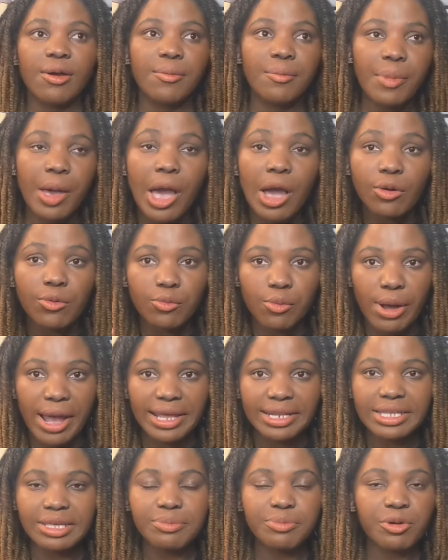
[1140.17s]
But
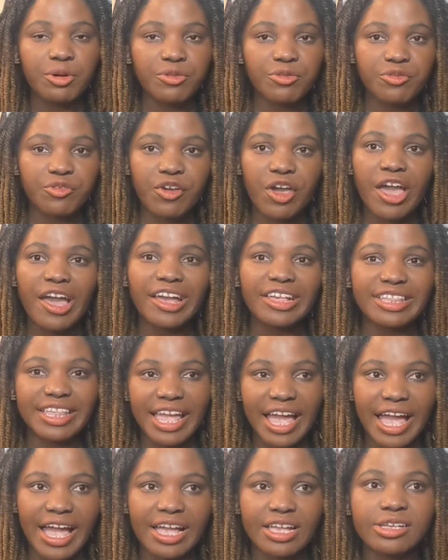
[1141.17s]
Gwanhee preferred
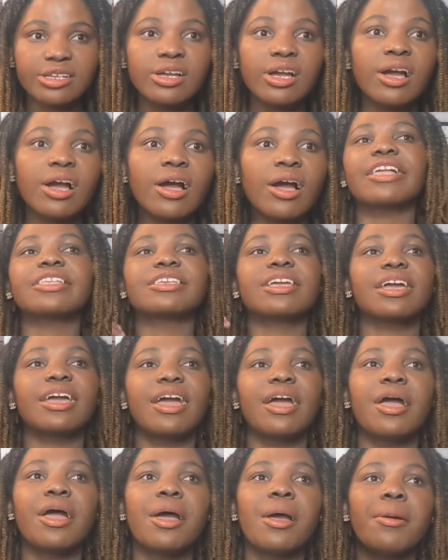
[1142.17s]
that
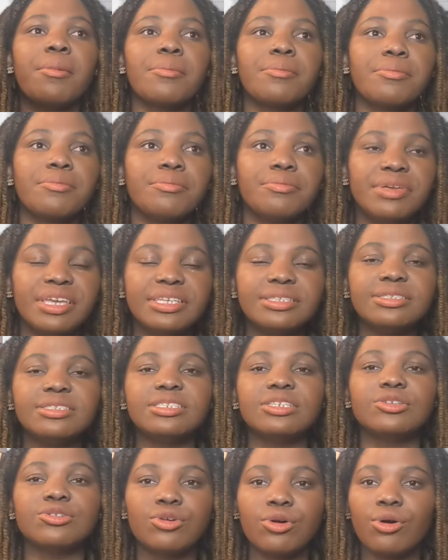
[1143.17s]

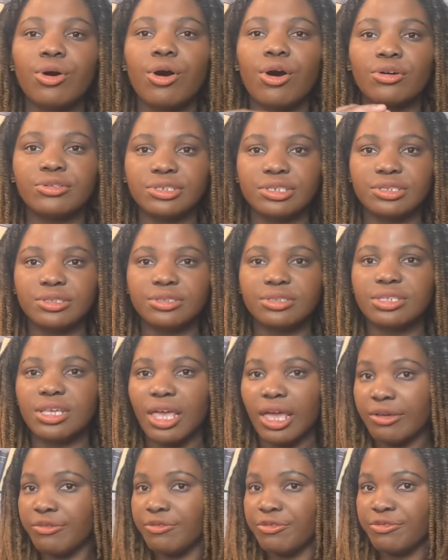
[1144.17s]
Minji go on
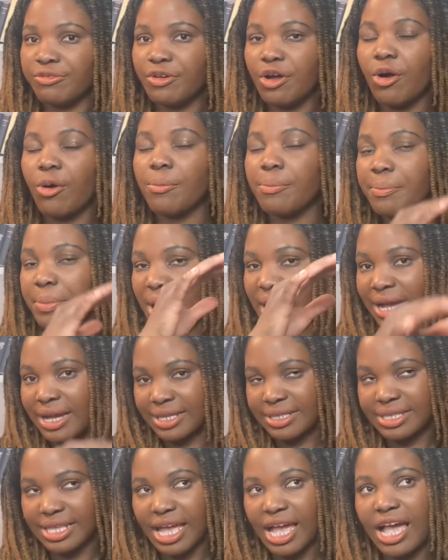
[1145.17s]
en
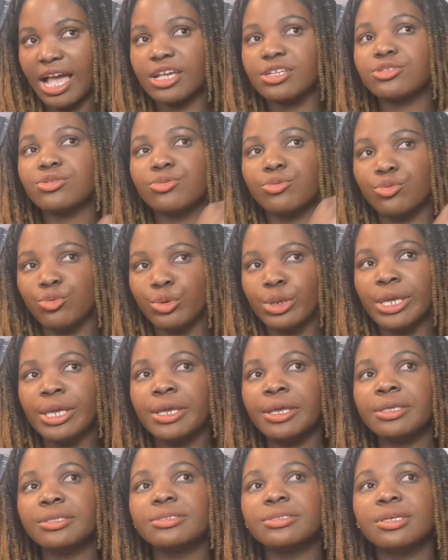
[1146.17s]
paradise
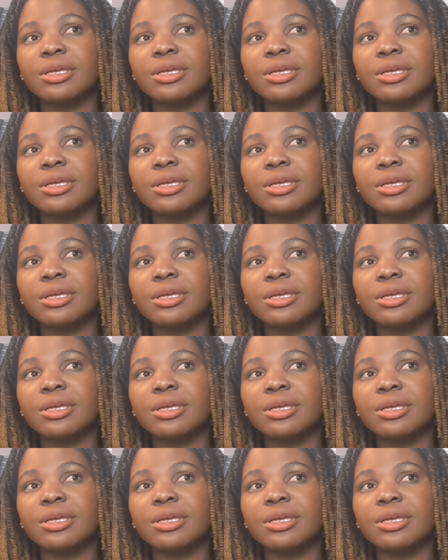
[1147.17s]
with